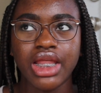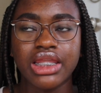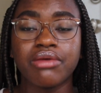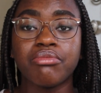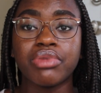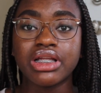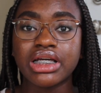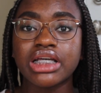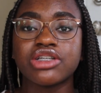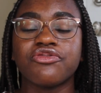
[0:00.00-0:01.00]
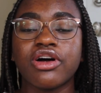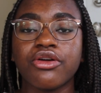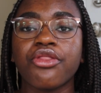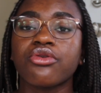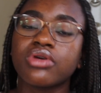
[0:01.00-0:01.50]
the ability to
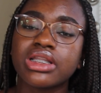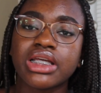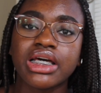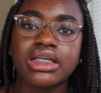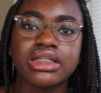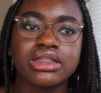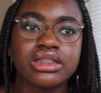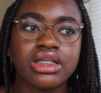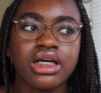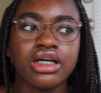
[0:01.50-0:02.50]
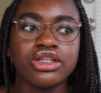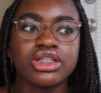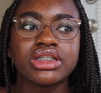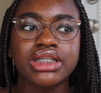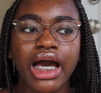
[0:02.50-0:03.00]
follow through with things,
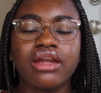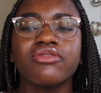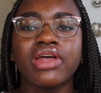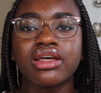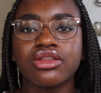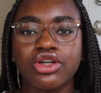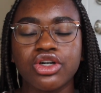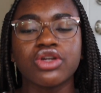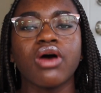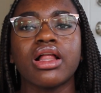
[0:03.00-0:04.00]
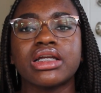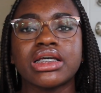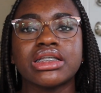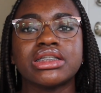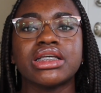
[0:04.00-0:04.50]
just kind of like the good
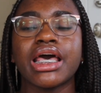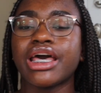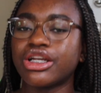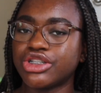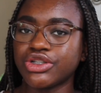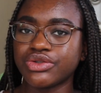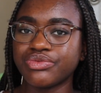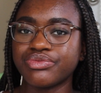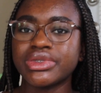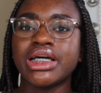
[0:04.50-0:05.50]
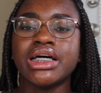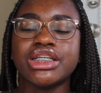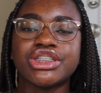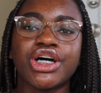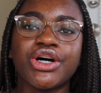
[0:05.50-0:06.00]
qualities in a student.
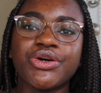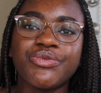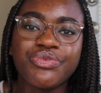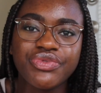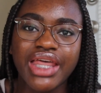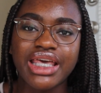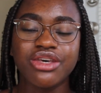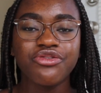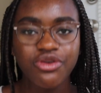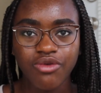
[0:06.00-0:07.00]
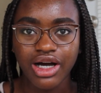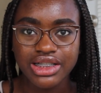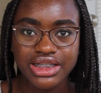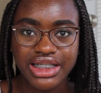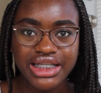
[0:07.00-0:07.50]
So thank you for
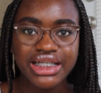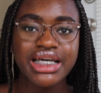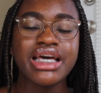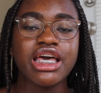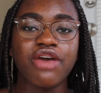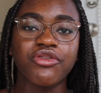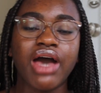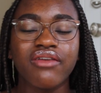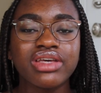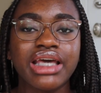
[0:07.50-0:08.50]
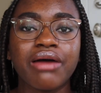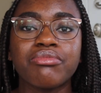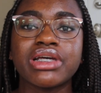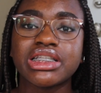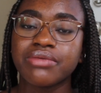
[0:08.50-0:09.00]
watching. If you haven't yet,
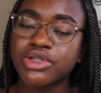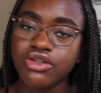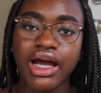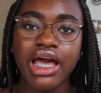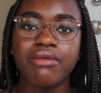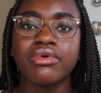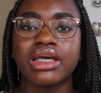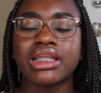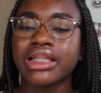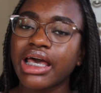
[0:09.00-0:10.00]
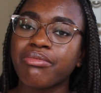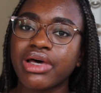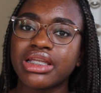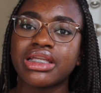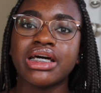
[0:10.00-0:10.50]
please subscribe, hit the like
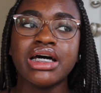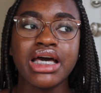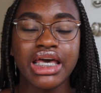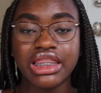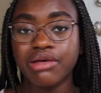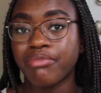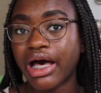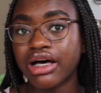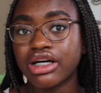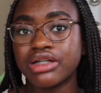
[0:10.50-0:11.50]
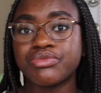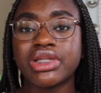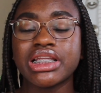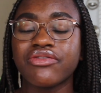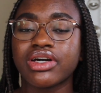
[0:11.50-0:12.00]
button, hit the bell,
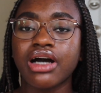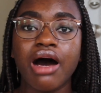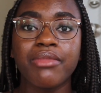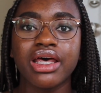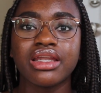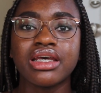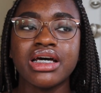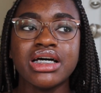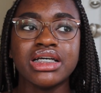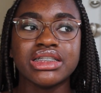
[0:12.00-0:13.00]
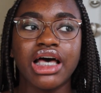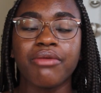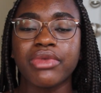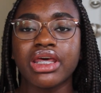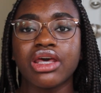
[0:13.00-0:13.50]
leave a comment. Tell
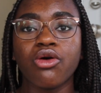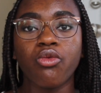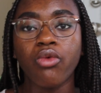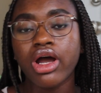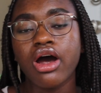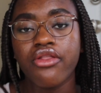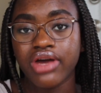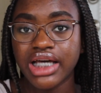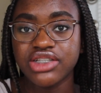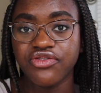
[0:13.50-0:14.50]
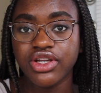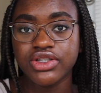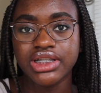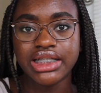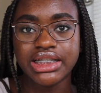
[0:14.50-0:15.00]
me what other kinds of videos
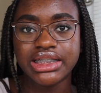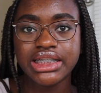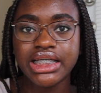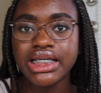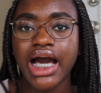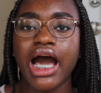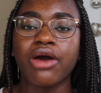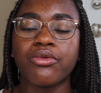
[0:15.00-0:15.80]
you'd like to see. I